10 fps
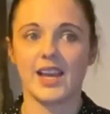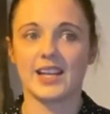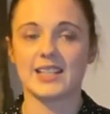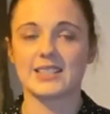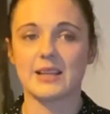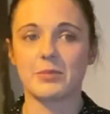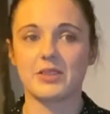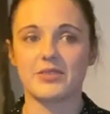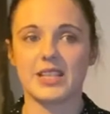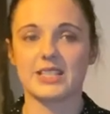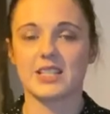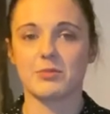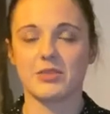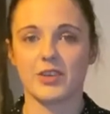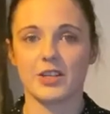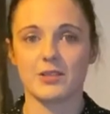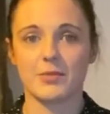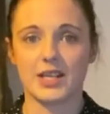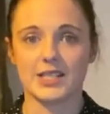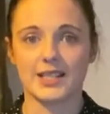An example of this can be found at
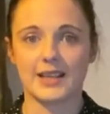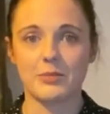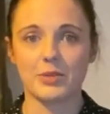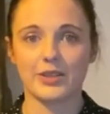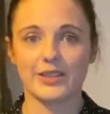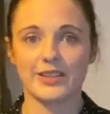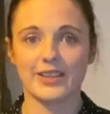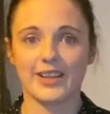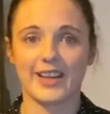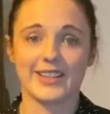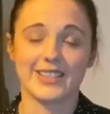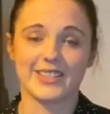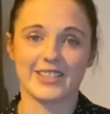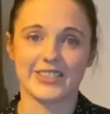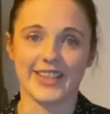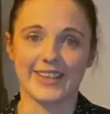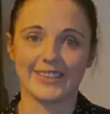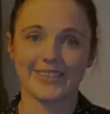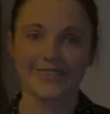Magic Leap, and this is their site.